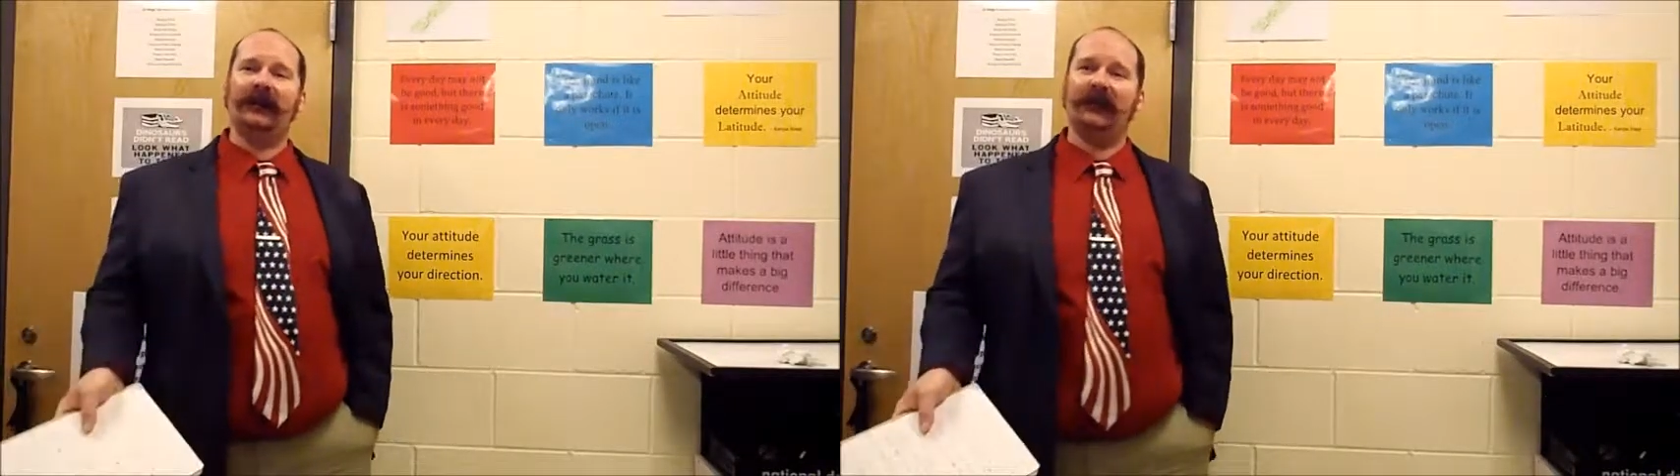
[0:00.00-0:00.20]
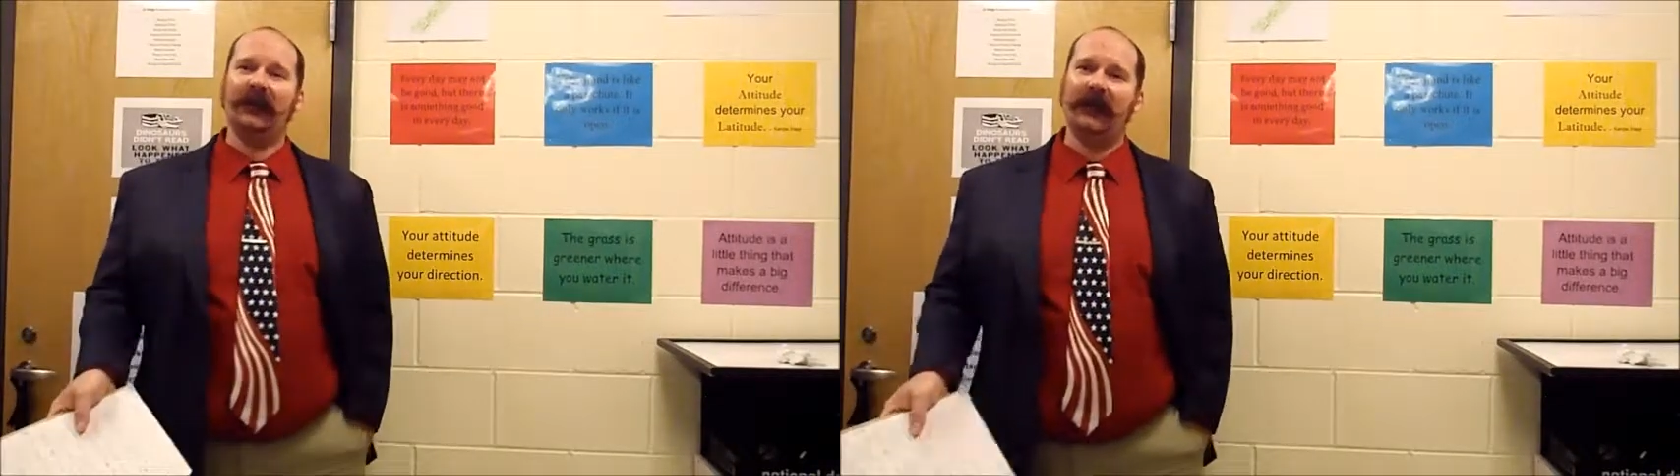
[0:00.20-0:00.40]

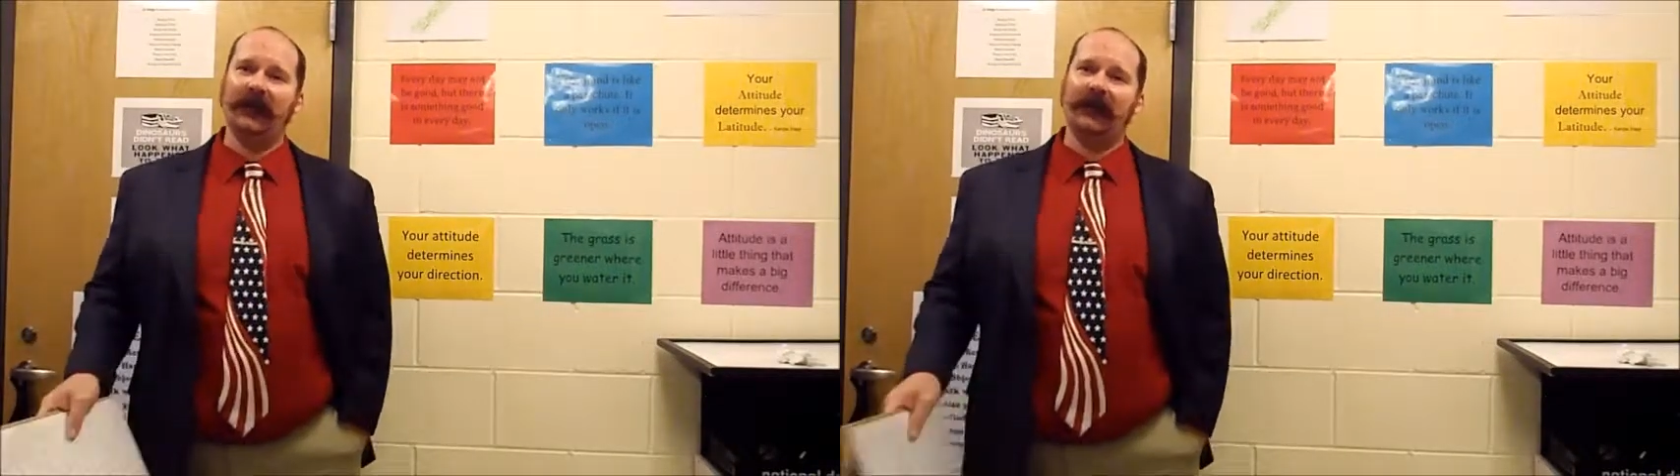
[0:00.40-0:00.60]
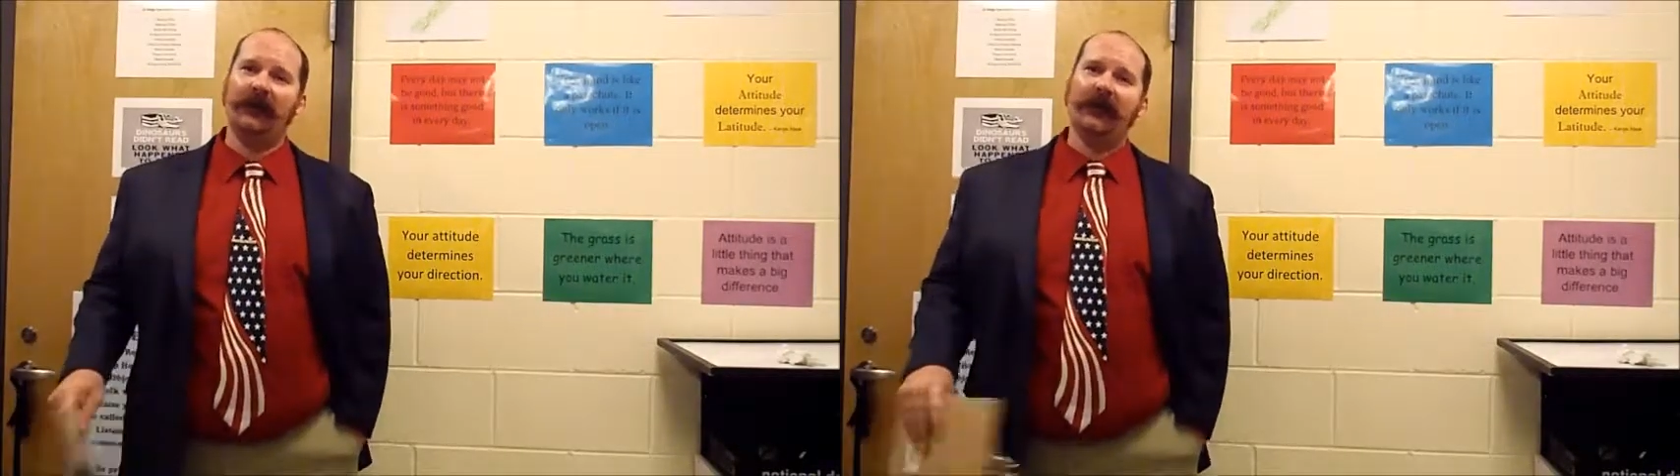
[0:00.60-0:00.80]

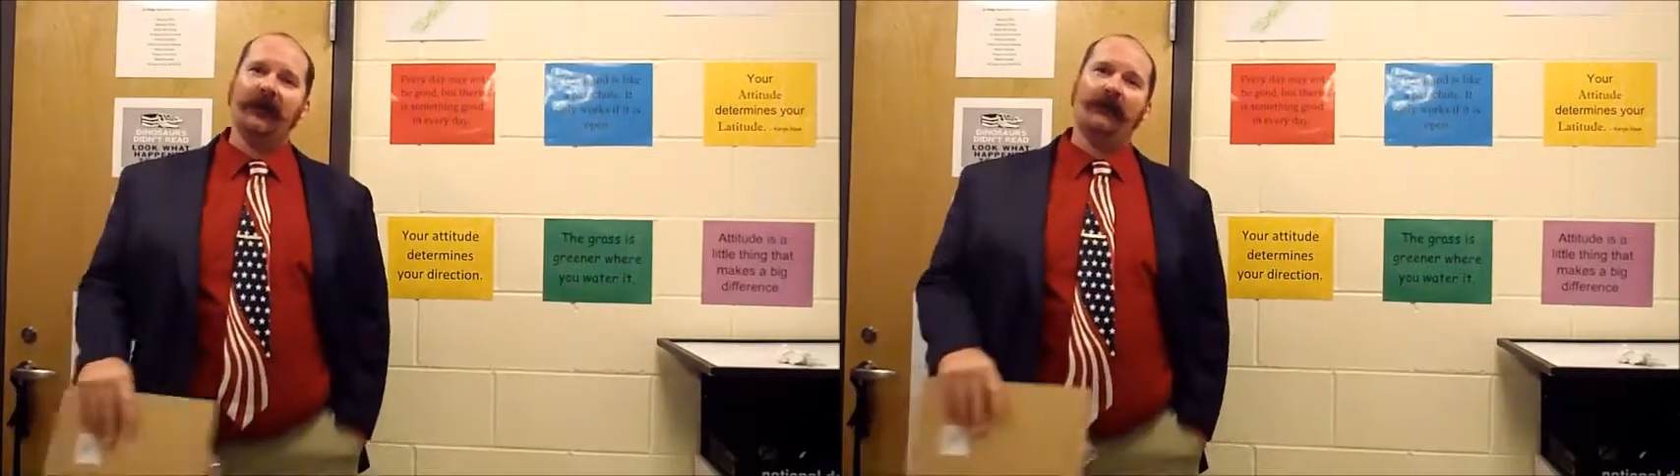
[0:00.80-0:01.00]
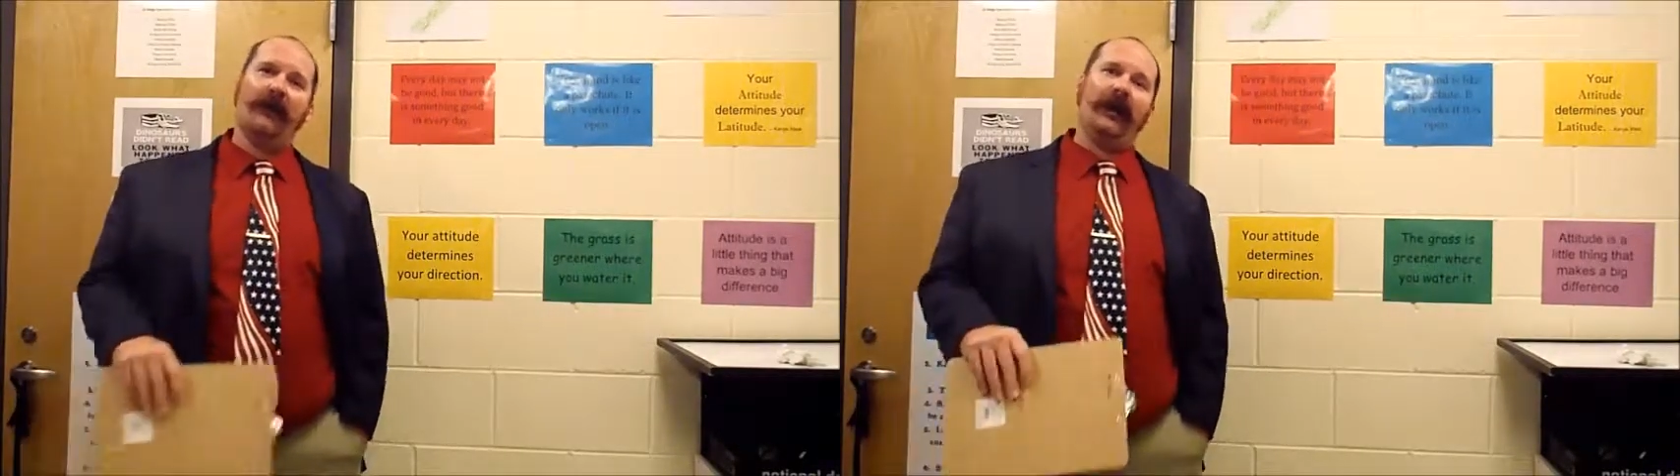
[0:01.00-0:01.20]
video
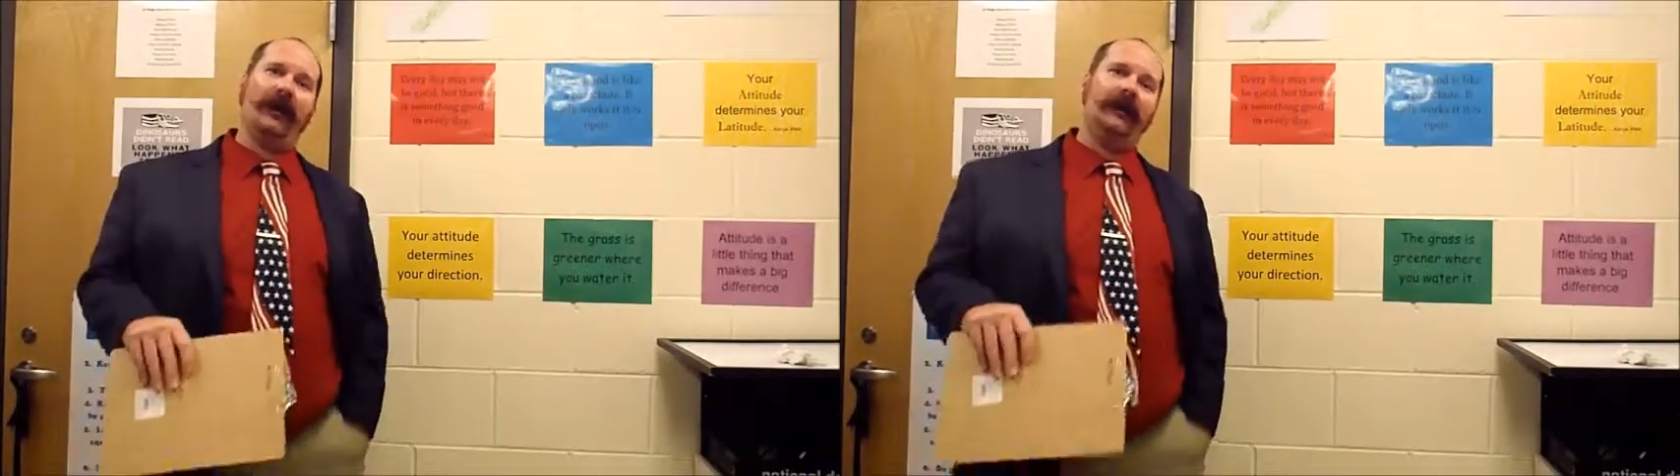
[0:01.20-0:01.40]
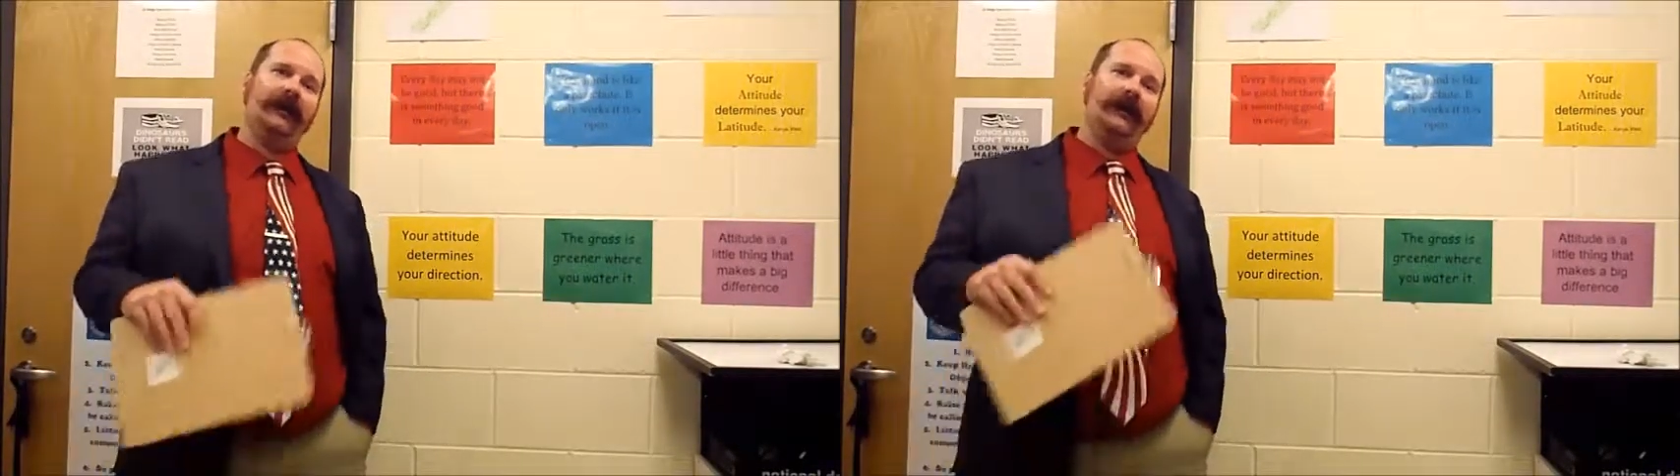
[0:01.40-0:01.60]

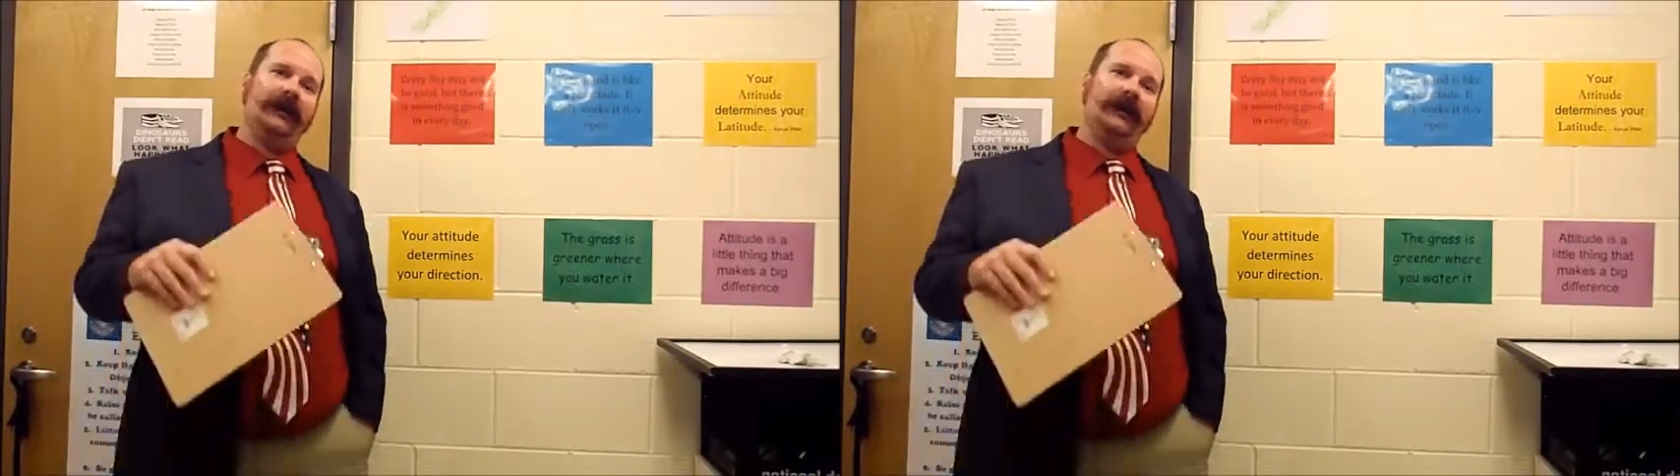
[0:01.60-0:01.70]
by